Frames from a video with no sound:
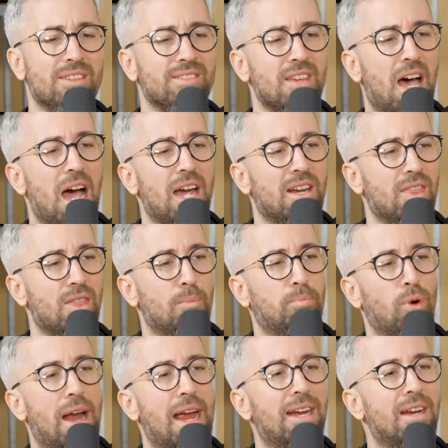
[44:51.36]
the side of the
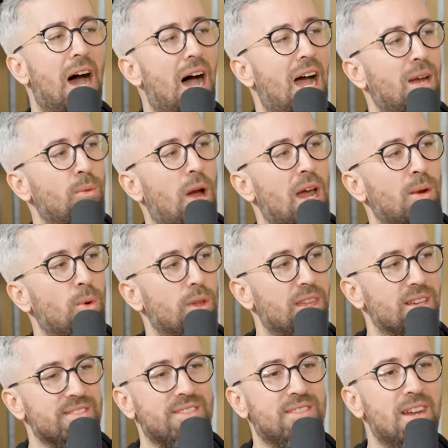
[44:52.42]
brain highway with
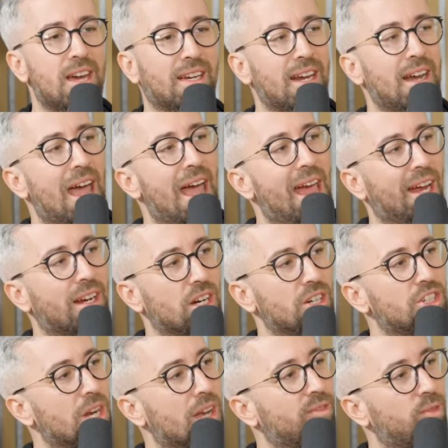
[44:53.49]
a stick and a
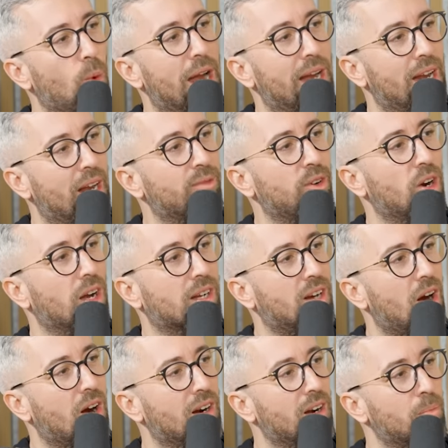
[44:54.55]
handkerchief waiting for a
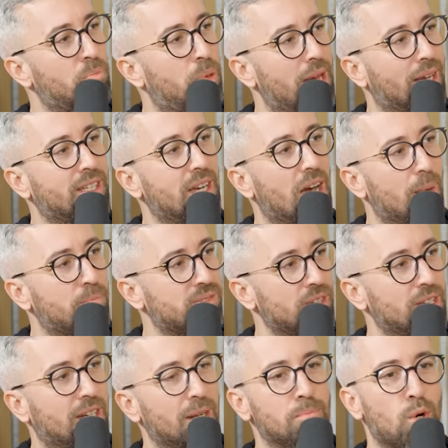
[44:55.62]
car to pick you up so
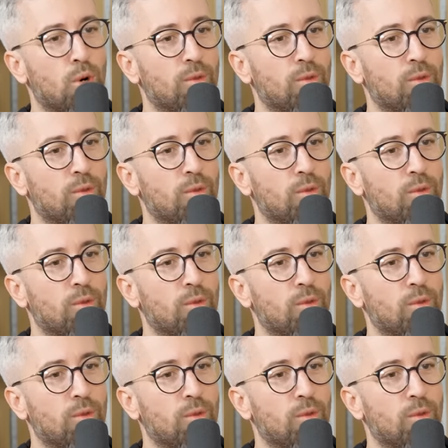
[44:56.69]
you can